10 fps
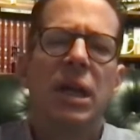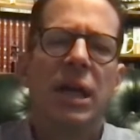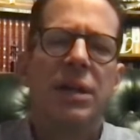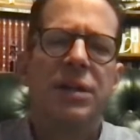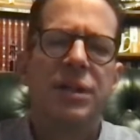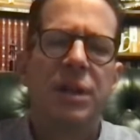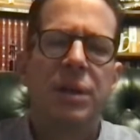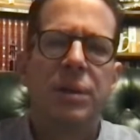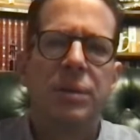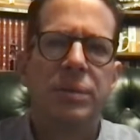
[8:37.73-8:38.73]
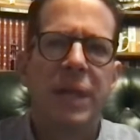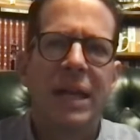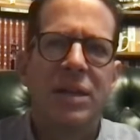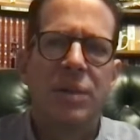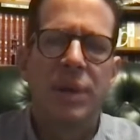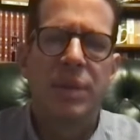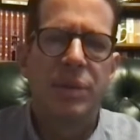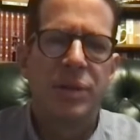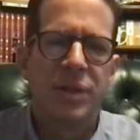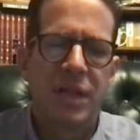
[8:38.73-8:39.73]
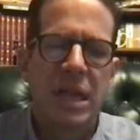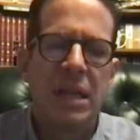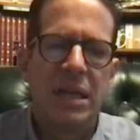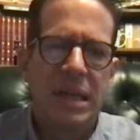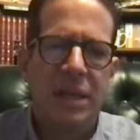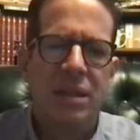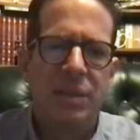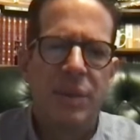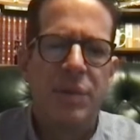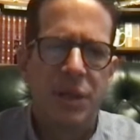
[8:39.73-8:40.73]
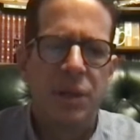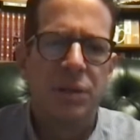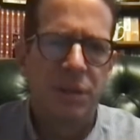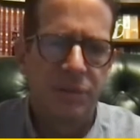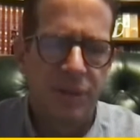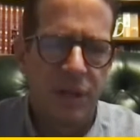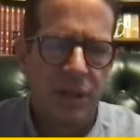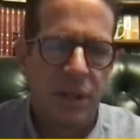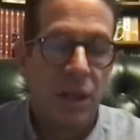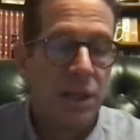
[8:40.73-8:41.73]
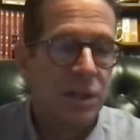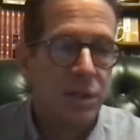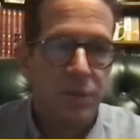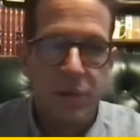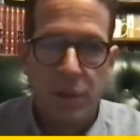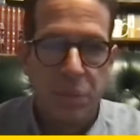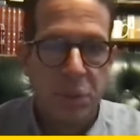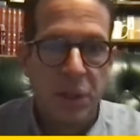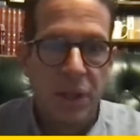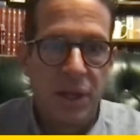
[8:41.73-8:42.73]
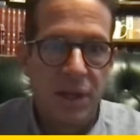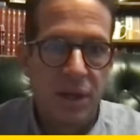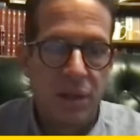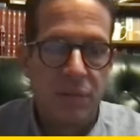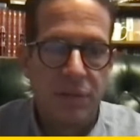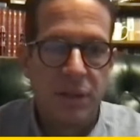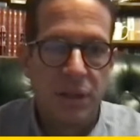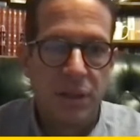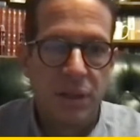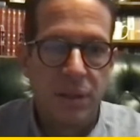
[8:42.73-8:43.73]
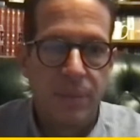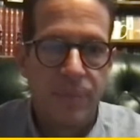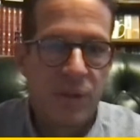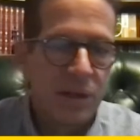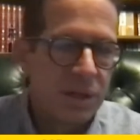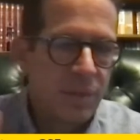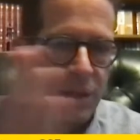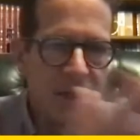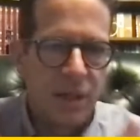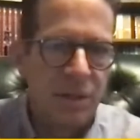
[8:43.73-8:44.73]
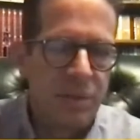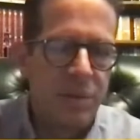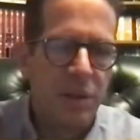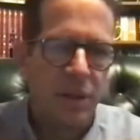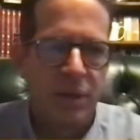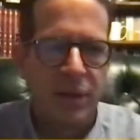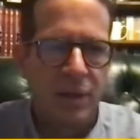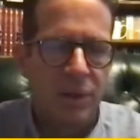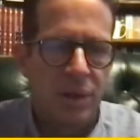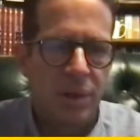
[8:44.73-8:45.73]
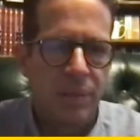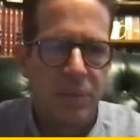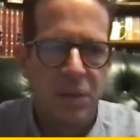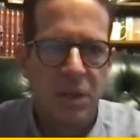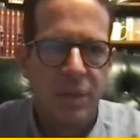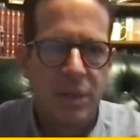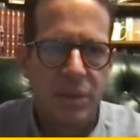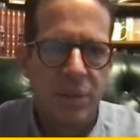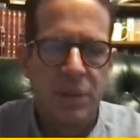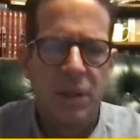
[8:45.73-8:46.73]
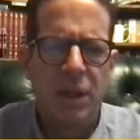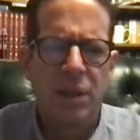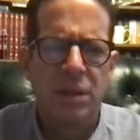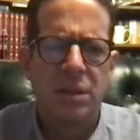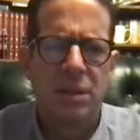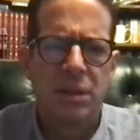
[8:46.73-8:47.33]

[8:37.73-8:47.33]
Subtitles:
And so that 20% needs to be material to the fund. So if you're at $1 billion fund and someone has a $100 million outcome, you're going to make $20 million.